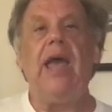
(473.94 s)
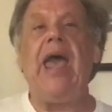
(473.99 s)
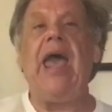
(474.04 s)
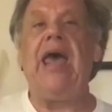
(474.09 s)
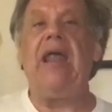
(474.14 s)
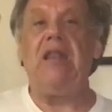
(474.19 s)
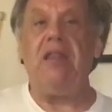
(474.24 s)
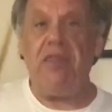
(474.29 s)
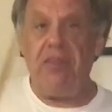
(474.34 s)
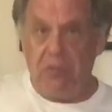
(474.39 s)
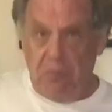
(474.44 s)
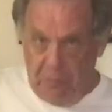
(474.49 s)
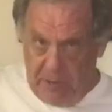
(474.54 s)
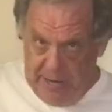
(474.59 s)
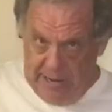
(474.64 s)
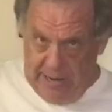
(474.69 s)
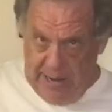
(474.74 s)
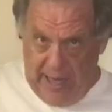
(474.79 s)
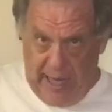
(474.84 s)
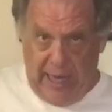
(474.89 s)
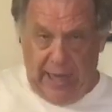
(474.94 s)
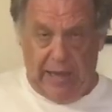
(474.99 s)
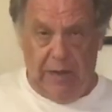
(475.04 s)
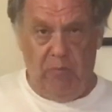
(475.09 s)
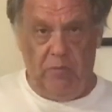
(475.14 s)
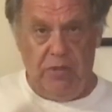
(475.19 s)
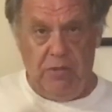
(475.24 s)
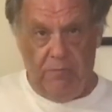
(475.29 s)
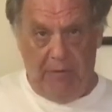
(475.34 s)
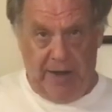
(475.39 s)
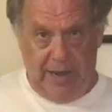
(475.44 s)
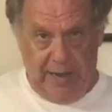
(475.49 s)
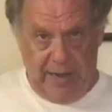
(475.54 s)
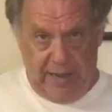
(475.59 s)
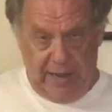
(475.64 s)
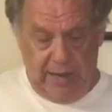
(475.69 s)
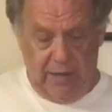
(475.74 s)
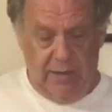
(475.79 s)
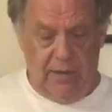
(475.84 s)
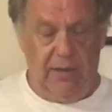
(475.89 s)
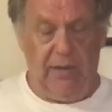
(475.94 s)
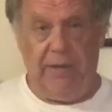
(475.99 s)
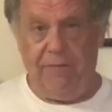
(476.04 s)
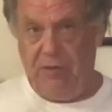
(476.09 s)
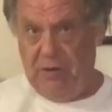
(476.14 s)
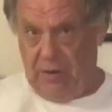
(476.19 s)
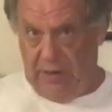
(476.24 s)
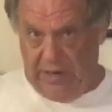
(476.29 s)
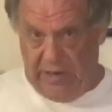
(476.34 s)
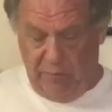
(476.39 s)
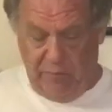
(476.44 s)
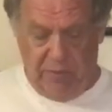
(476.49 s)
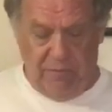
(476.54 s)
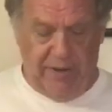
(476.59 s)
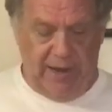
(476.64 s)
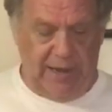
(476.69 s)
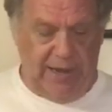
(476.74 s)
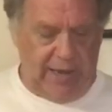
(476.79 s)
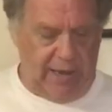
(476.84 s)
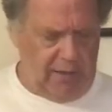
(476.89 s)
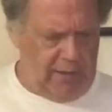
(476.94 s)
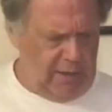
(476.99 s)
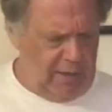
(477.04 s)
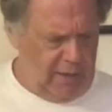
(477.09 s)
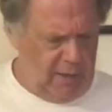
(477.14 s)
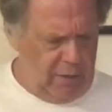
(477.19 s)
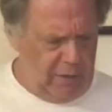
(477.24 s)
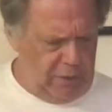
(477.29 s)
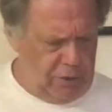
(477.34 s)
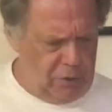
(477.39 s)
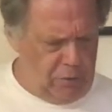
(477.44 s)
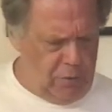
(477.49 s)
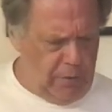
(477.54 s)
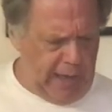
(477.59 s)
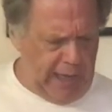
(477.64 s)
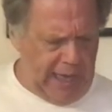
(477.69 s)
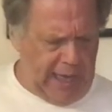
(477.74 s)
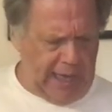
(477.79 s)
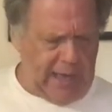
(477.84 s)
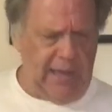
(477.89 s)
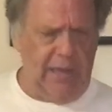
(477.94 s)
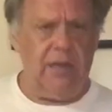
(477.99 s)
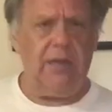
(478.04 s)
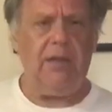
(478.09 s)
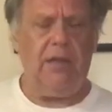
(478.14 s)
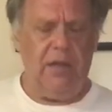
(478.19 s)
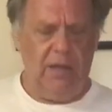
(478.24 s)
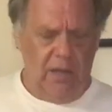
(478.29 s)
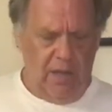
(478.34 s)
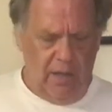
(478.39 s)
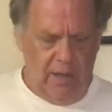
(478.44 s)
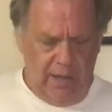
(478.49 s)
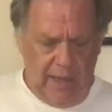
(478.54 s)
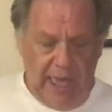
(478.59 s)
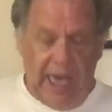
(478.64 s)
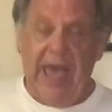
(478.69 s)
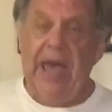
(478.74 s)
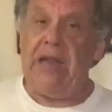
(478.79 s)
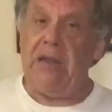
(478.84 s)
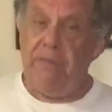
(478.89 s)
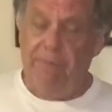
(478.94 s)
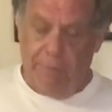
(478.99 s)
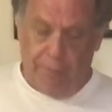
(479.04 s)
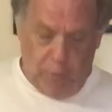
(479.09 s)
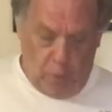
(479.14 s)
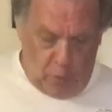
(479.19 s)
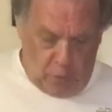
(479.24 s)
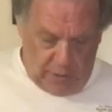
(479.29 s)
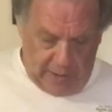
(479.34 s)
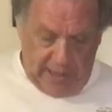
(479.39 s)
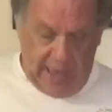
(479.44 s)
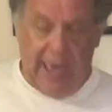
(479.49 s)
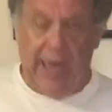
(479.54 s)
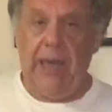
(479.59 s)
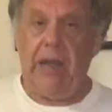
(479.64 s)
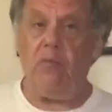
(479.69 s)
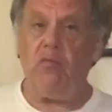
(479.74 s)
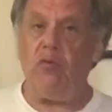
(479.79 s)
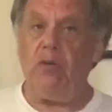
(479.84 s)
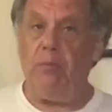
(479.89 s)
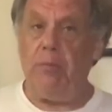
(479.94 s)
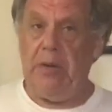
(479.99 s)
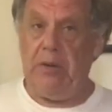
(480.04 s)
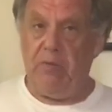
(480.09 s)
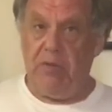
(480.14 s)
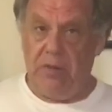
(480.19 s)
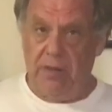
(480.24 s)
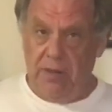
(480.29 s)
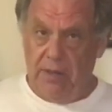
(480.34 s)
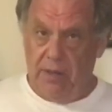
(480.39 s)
and three and with the right hand, if you're leading with the right hand, two and, and four and will be with